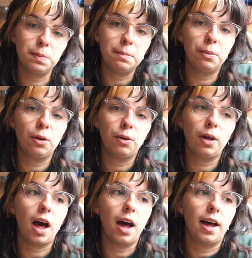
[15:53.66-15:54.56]
people,
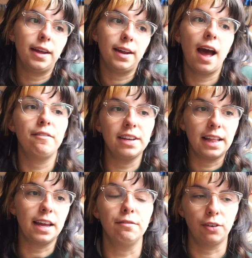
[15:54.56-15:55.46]
having the
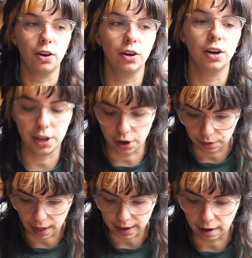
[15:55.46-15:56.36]
inverter, you know,
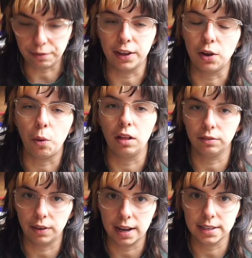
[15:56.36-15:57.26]
that definitely
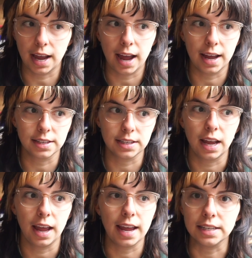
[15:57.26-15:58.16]
qualifies as
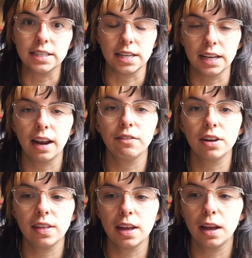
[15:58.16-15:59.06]
AC and
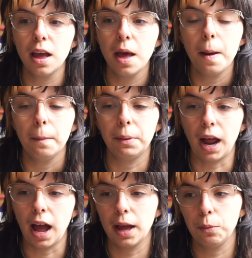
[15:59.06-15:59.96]
everything, but
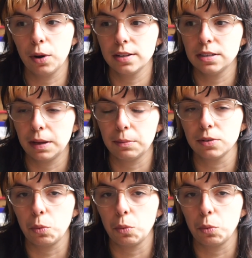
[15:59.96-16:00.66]
I wanted to be able to